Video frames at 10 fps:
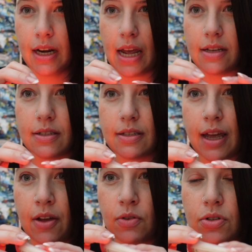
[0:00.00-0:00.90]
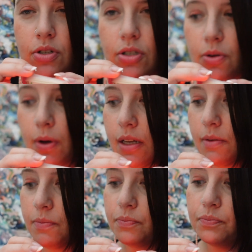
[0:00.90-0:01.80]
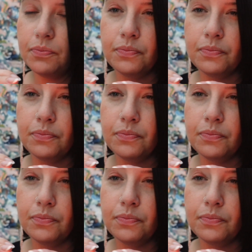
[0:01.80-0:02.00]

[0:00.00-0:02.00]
a nice sound to it.